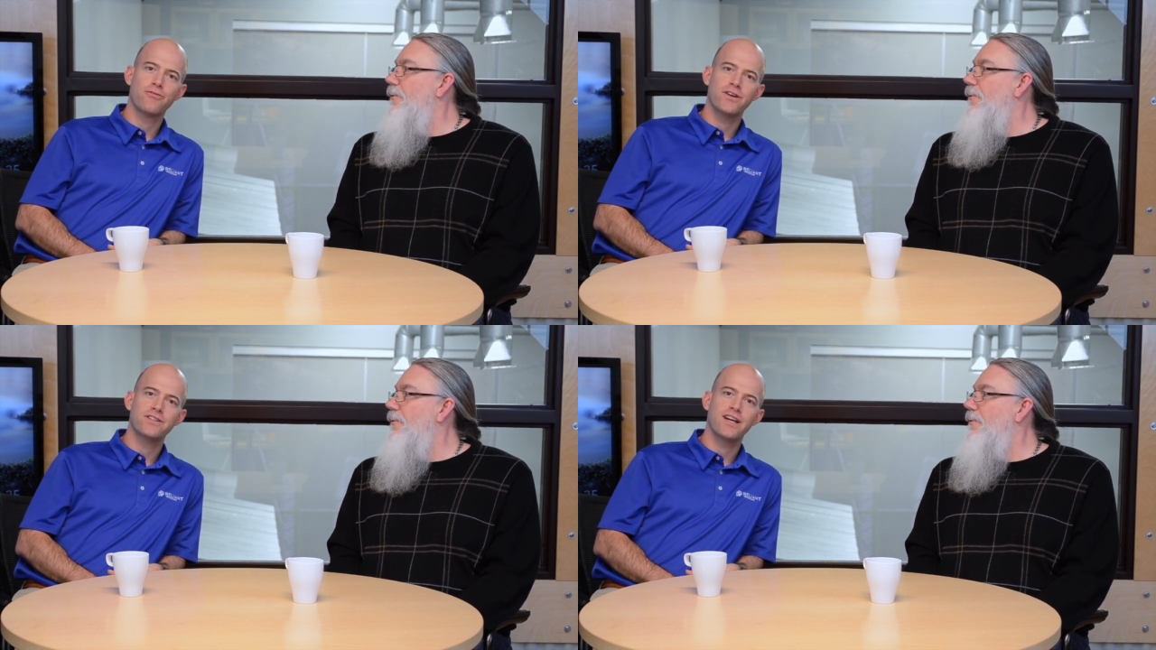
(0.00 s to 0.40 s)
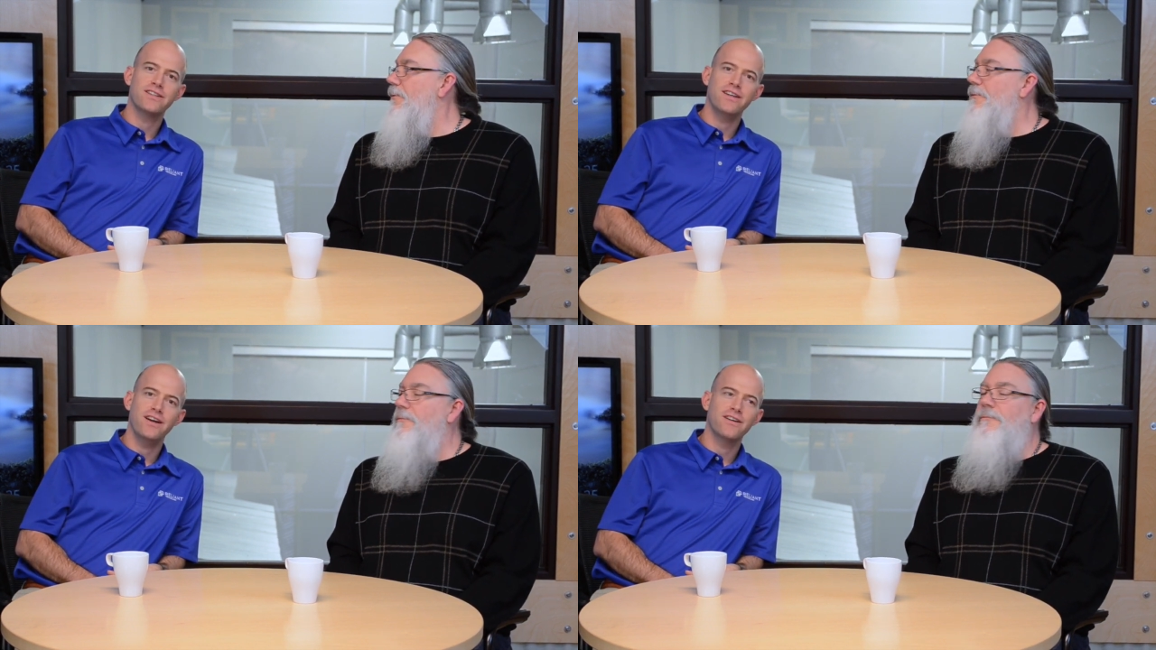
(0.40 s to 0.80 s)
Speaker 1: friends
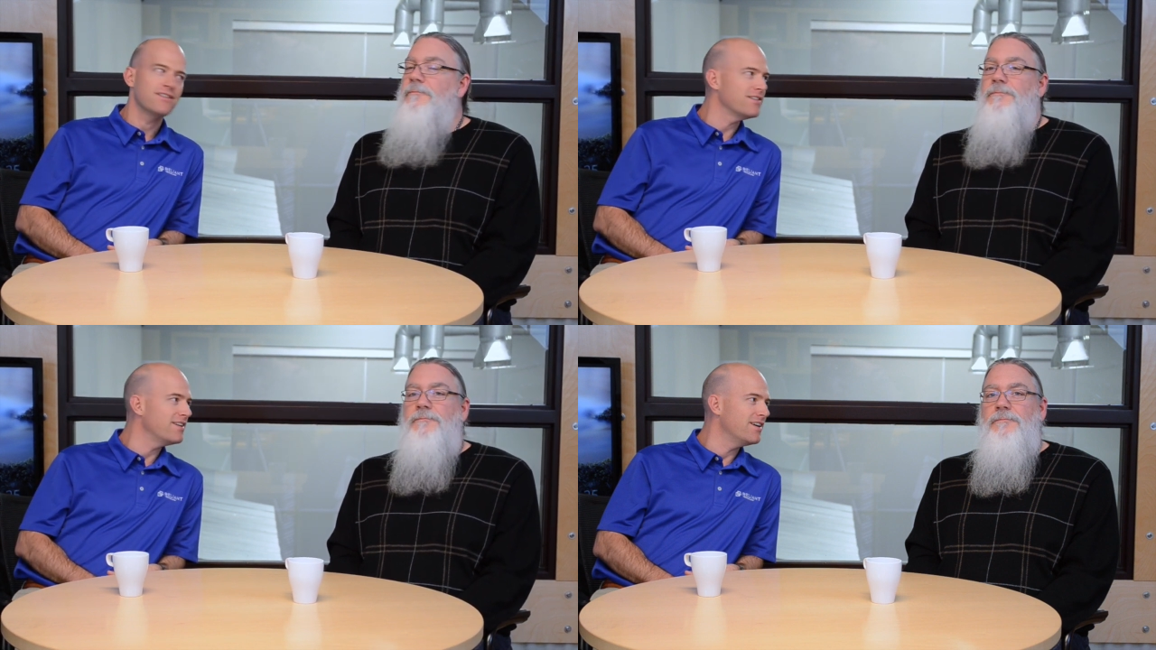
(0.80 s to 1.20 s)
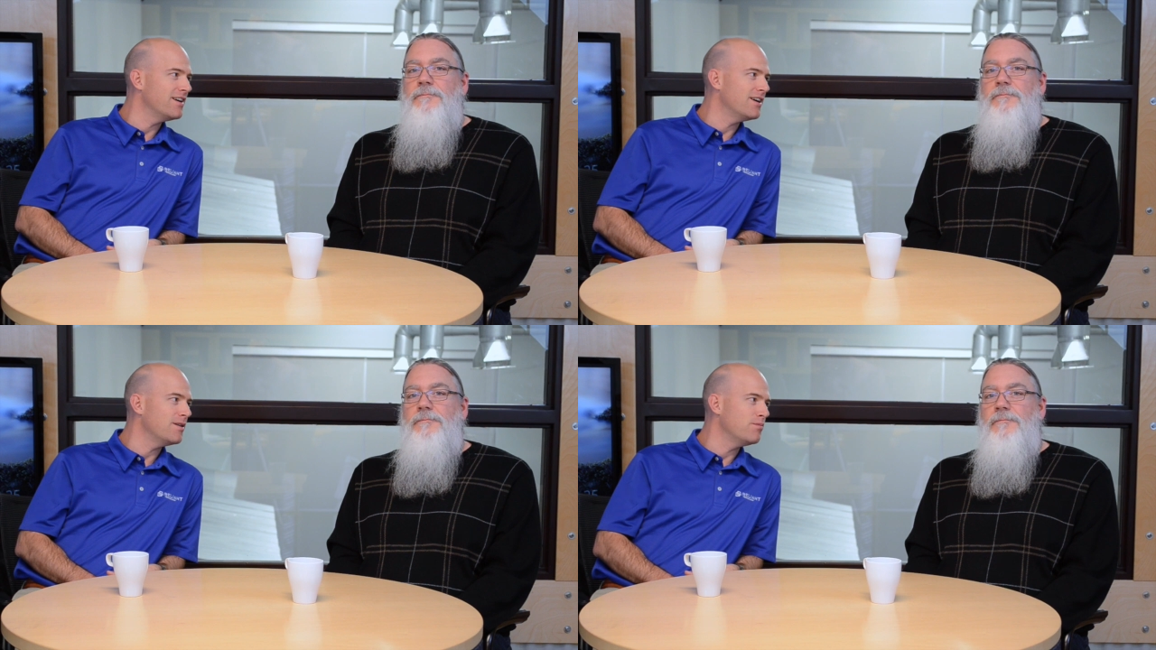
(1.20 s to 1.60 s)
out there,
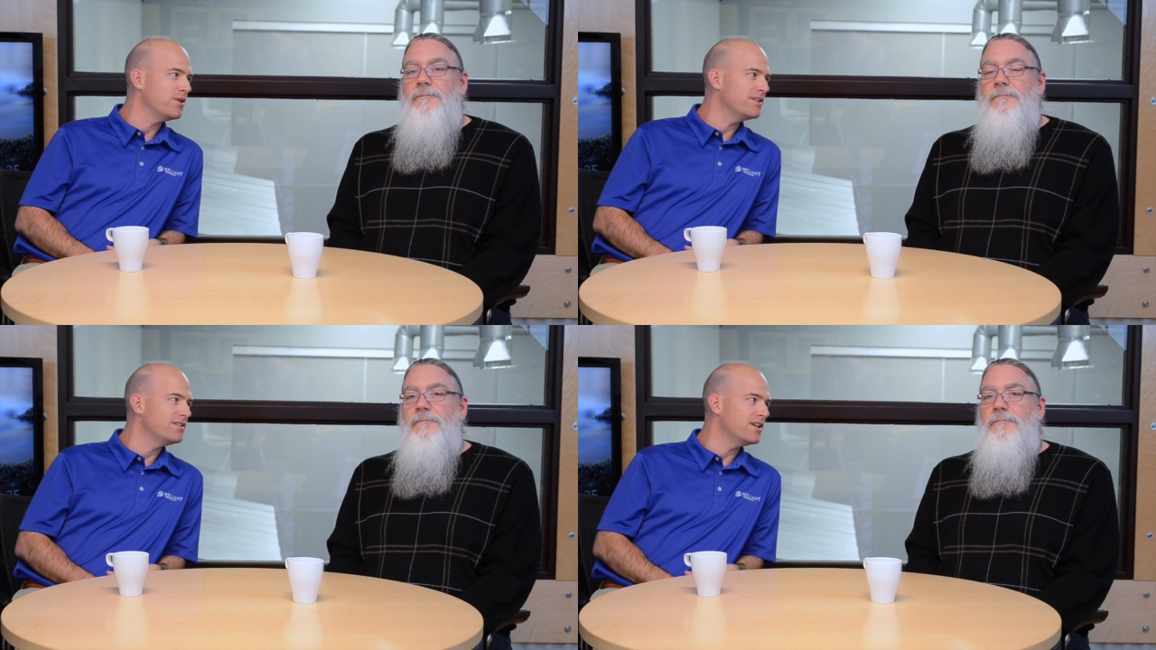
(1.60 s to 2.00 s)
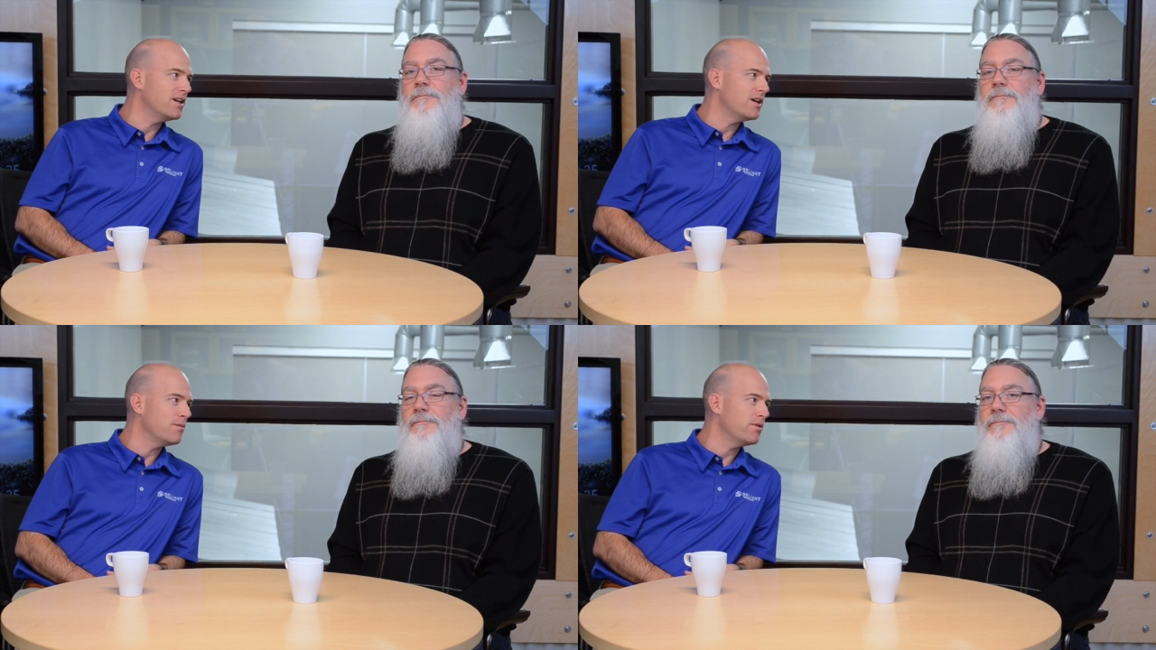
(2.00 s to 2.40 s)
uh, but
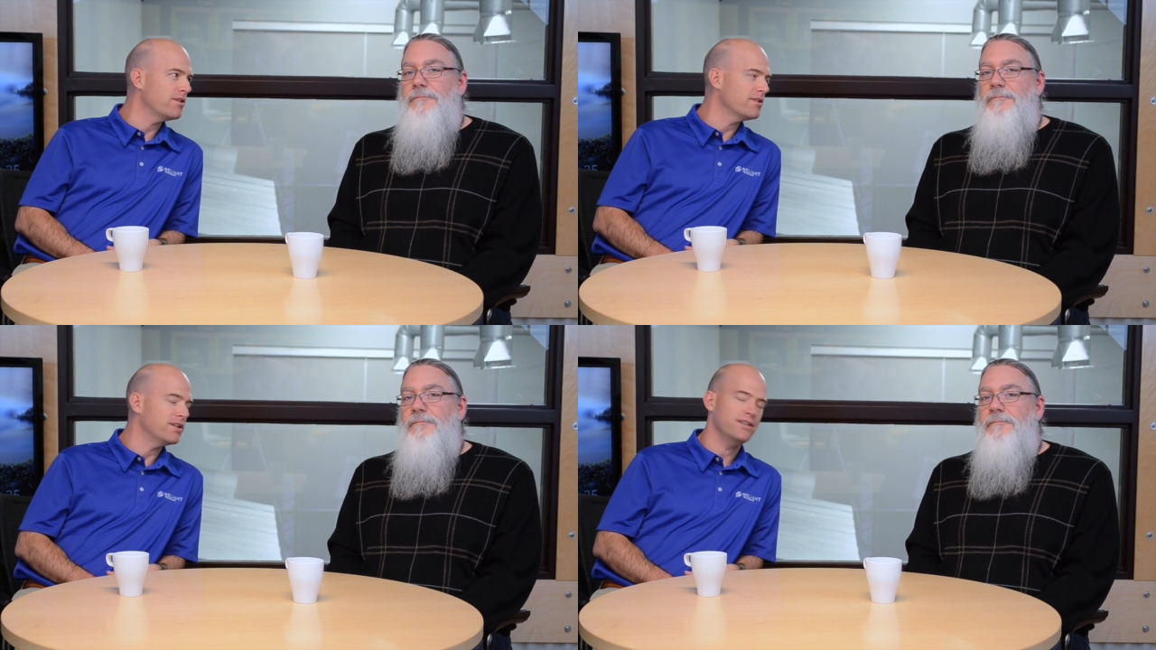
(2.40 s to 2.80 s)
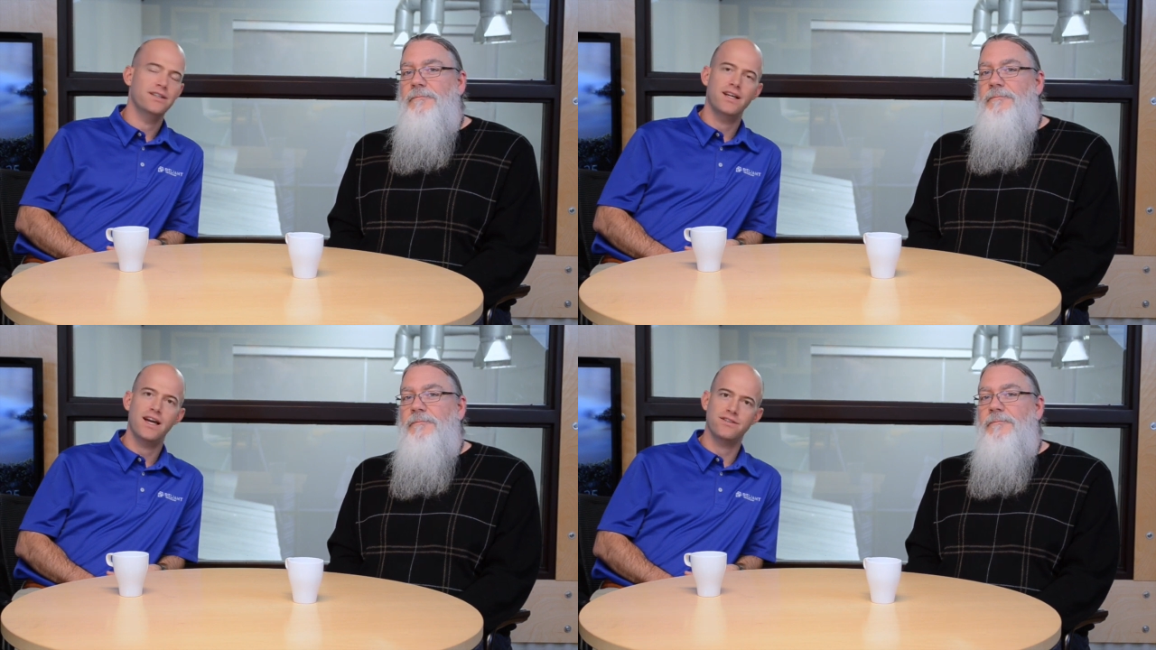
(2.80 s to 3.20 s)
uh, apparently
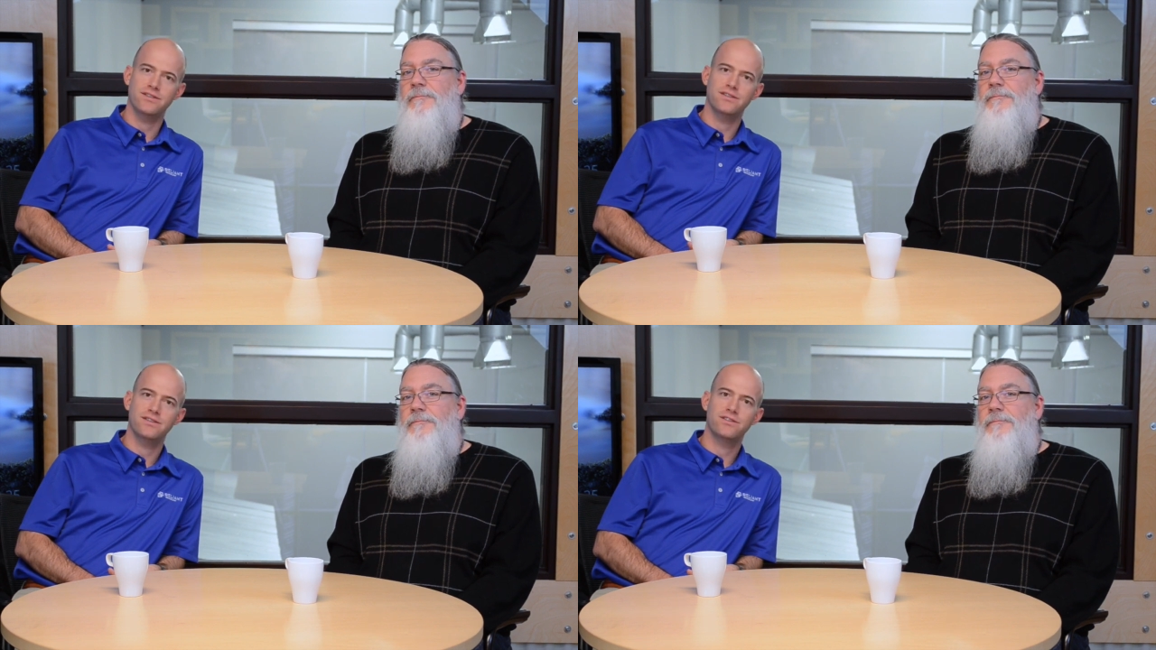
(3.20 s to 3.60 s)
it hasn't.